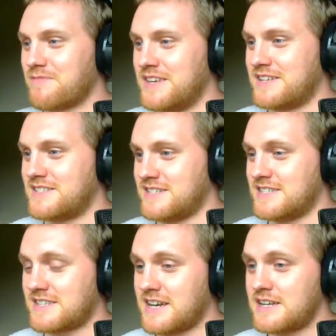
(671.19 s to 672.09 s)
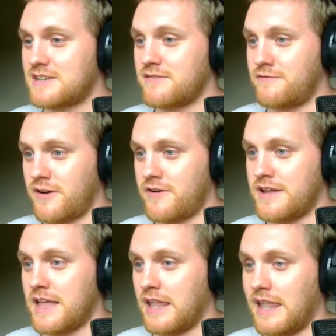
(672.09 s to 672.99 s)
You can see inside,
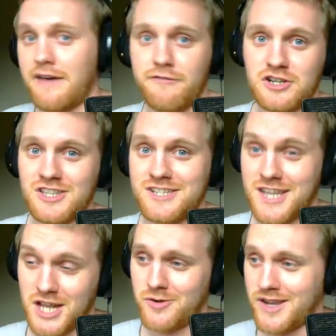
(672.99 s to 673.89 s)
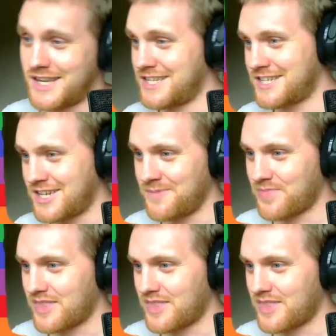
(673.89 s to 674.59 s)
very lavishly decorated,